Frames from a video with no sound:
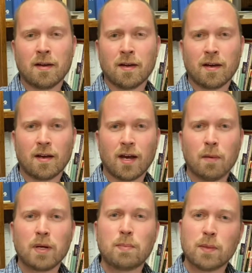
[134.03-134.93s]
How
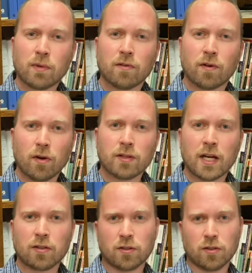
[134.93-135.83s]
many people have heard
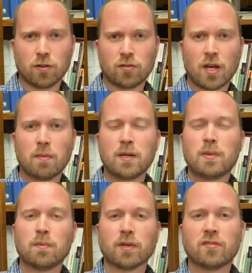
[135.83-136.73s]
that good news? How many
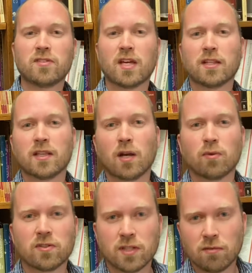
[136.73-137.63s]
people have said that they
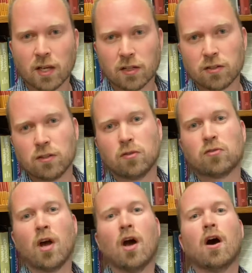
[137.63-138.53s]
received that good news
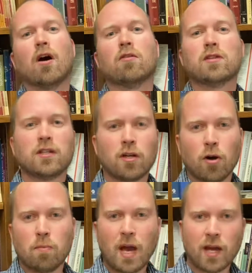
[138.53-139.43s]
only to
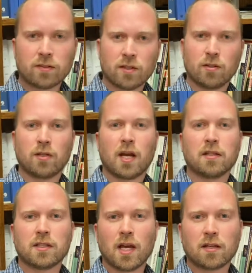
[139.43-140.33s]
go back to their
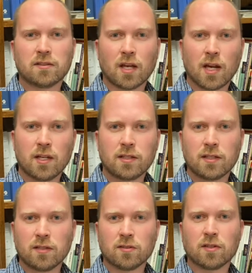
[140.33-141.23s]
daily
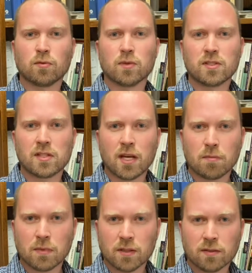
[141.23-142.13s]
anxieties and
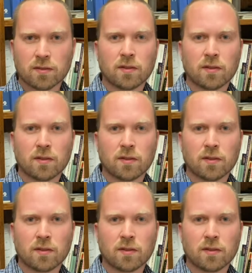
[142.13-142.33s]
resentments?